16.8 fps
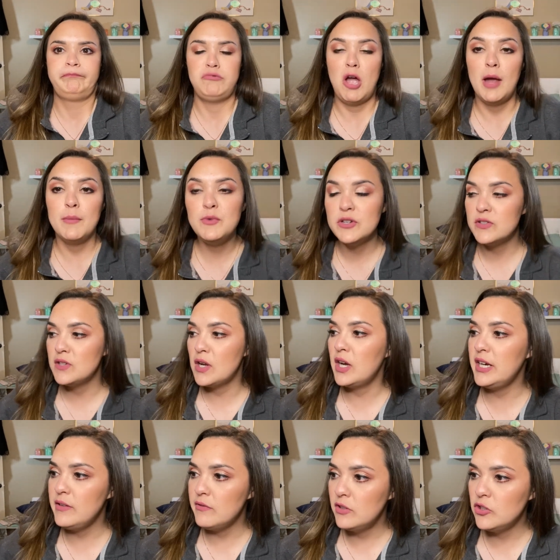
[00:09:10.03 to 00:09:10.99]
I'm just
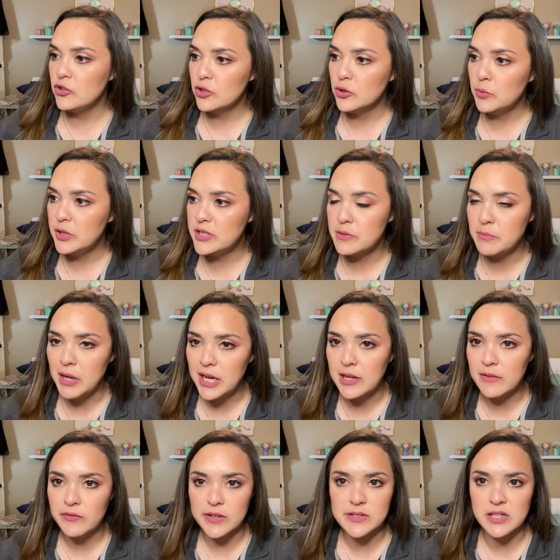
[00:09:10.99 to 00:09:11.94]
not even sure what to make
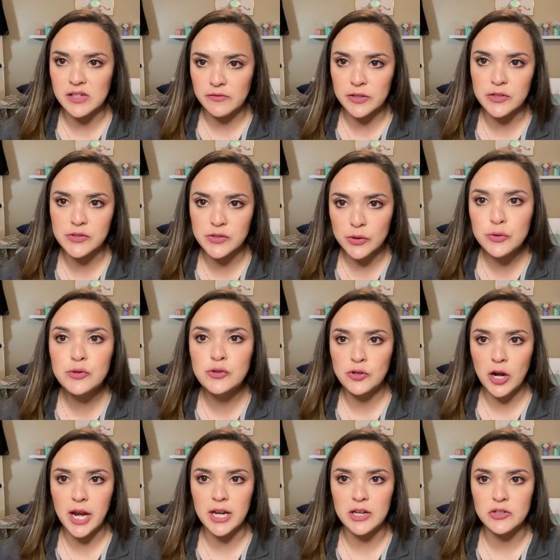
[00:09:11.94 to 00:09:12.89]
of this. I feel so
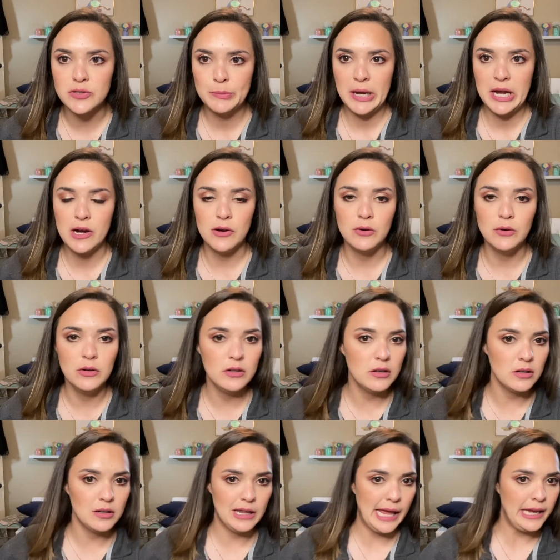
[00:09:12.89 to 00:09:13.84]
strange about
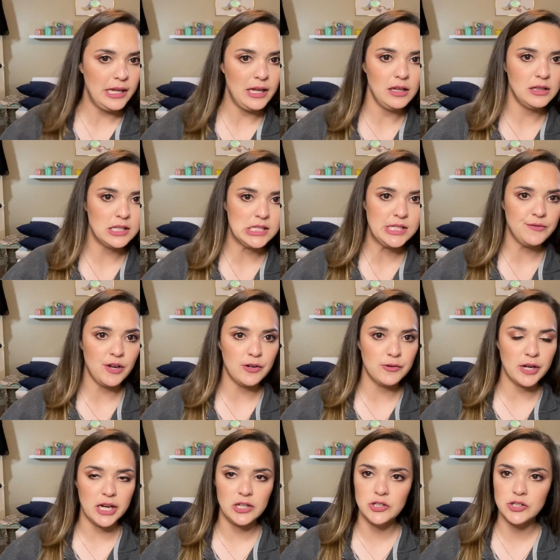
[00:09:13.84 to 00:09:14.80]
liking this
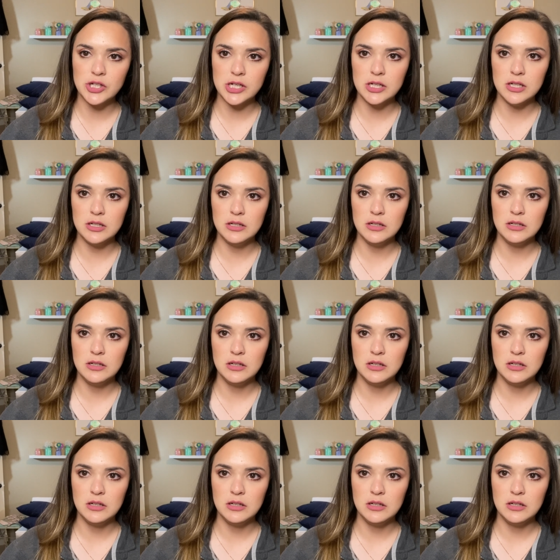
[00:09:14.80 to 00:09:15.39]
foundation.